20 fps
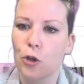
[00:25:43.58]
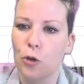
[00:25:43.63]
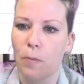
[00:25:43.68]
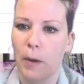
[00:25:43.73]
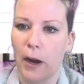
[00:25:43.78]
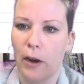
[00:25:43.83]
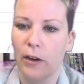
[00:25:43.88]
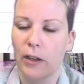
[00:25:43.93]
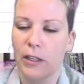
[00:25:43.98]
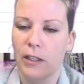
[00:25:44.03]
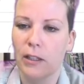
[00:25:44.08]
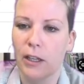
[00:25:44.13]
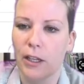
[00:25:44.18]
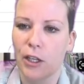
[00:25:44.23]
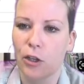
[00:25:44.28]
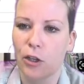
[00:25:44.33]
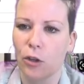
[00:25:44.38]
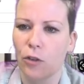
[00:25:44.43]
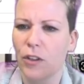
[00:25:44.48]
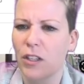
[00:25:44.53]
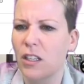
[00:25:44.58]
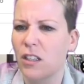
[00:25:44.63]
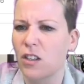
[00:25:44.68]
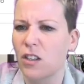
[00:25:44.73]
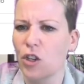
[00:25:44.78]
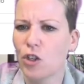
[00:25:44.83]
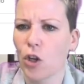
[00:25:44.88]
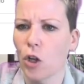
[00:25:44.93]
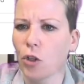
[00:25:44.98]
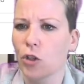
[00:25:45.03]
parents. Like this is an
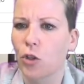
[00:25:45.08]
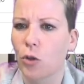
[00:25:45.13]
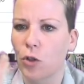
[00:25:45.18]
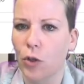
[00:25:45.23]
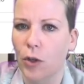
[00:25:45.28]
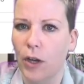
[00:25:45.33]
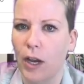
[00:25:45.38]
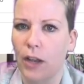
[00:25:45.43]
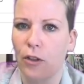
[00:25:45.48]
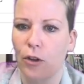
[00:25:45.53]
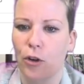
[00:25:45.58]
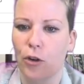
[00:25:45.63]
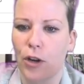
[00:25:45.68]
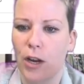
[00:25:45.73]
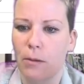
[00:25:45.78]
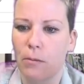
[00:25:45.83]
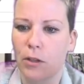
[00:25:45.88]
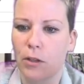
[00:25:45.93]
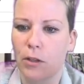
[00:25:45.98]
adult, so it's okay that her name is